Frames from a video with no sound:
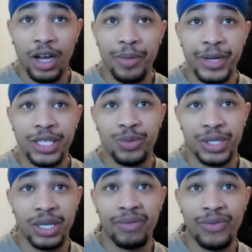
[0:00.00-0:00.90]
He's
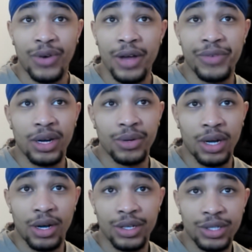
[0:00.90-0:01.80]
received 5 yellow
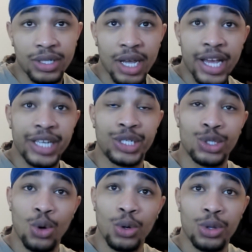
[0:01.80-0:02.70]
cards. He's
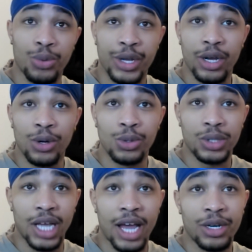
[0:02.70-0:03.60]
scored 3 goals
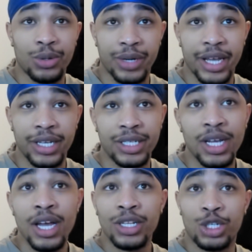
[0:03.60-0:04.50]
and created
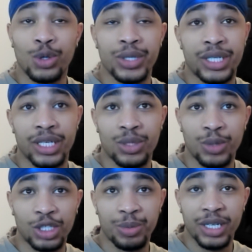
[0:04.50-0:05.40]
2 assists,
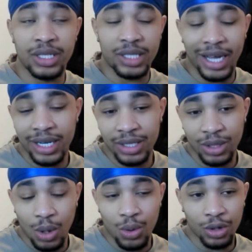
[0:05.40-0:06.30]
which means that is a
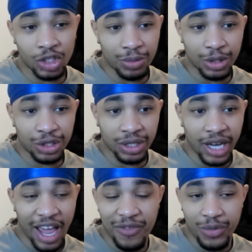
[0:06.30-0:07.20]
goal contribution
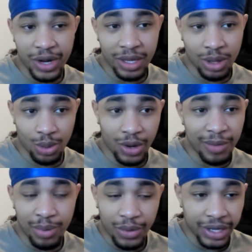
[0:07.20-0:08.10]
every
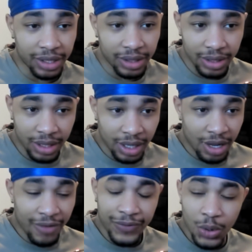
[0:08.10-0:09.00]

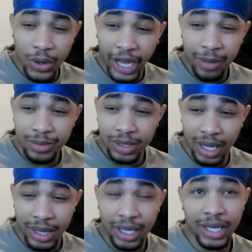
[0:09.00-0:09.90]
3.4 games. I
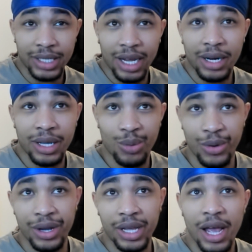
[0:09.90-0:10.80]
think exactly
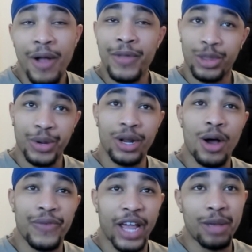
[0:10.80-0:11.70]

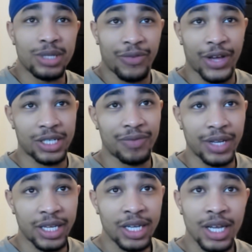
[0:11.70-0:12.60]
3.5 games
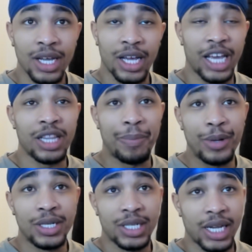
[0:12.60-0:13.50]
effectively in the
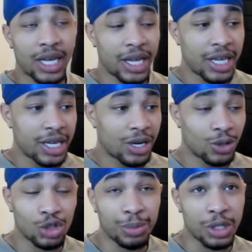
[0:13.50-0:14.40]
Bundesliga. He
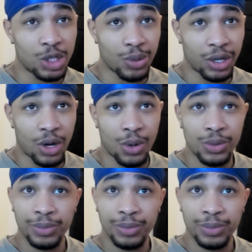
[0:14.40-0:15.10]
contributes to a goal.